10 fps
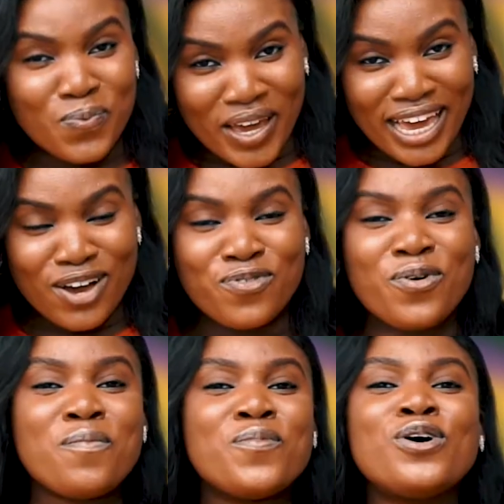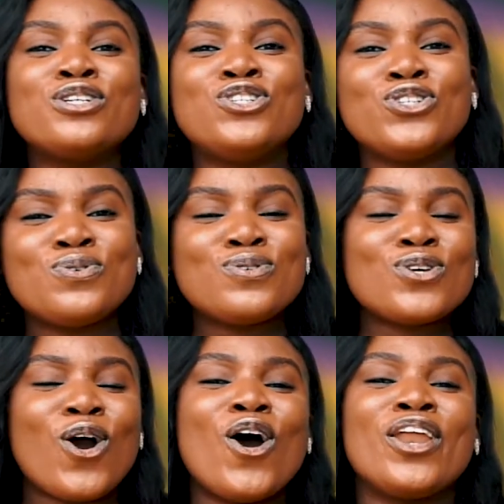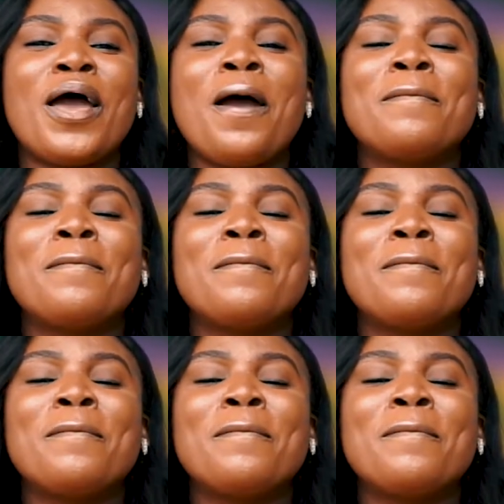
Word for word: week for more juice on